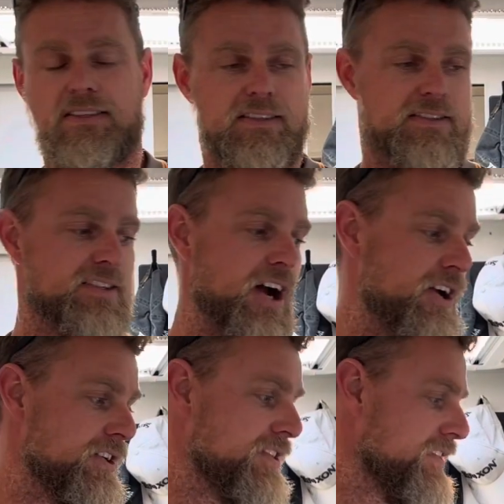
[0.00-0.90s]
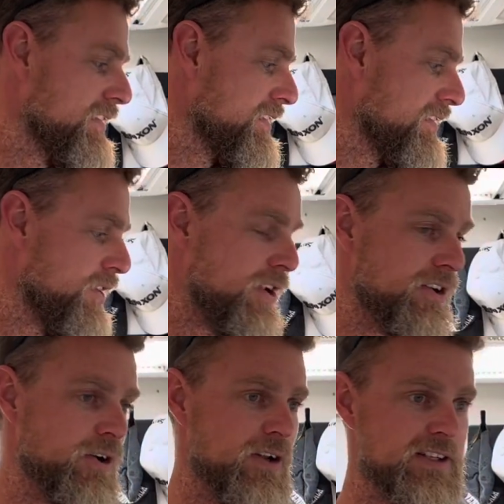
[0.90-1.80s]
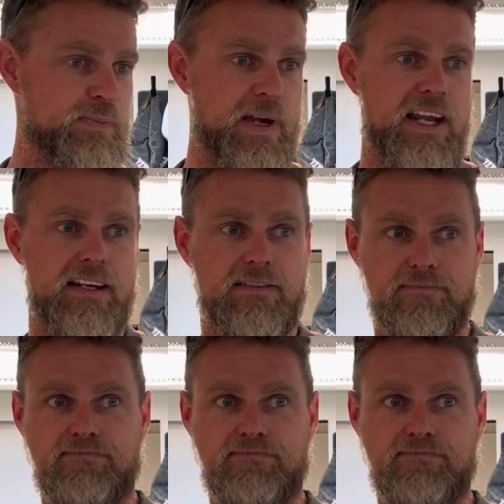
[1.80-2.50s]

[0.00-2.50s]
So all in all, it's been,